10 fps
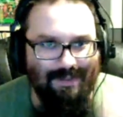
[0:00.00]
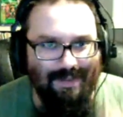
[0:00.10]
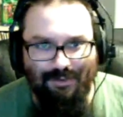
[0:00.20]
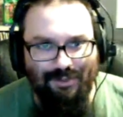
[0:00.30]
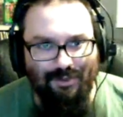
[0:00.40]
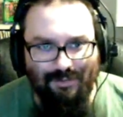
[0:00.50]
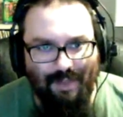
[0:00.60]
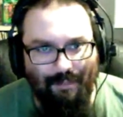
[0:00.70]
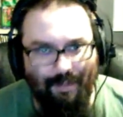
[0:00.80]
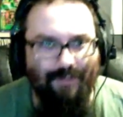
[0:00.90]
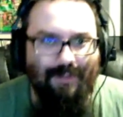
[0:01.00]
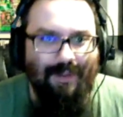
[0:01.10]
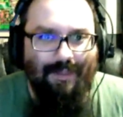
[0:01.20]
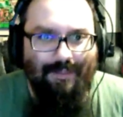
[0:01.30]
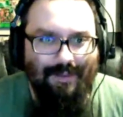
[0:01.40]
He never shows up at
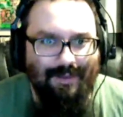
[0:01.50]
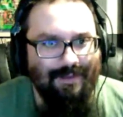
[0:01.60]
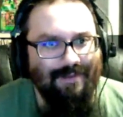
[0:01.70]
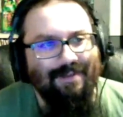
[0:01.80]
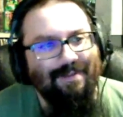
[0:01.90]
the end.